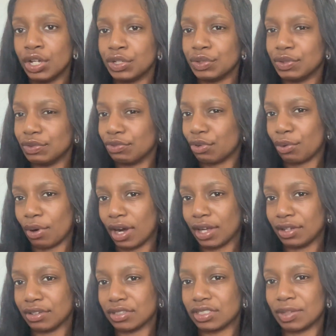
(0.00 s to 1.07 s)
you've
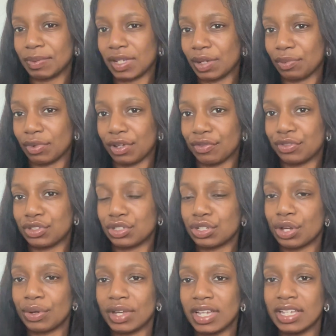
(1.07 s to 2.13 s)
required to begin with.
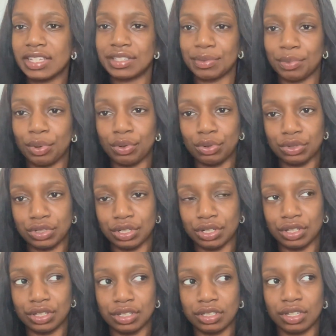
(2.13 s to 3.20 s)
So it is
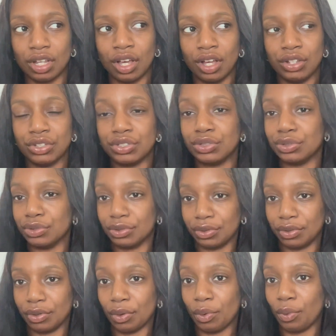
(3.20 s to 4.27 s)
important
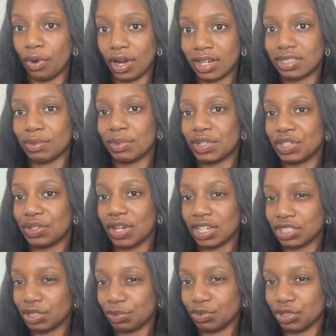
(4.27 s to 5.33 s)
to work somewhere that you
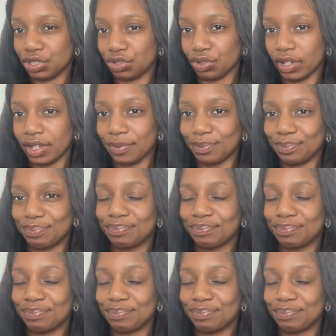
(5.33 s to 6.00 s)
actually will enjoy.